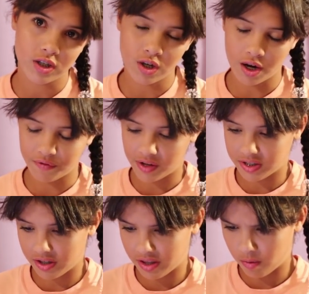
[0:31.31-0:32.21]
Sorry if I
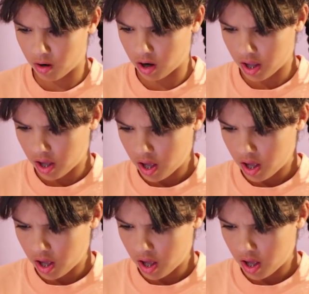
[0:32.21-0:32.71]
said that wrong.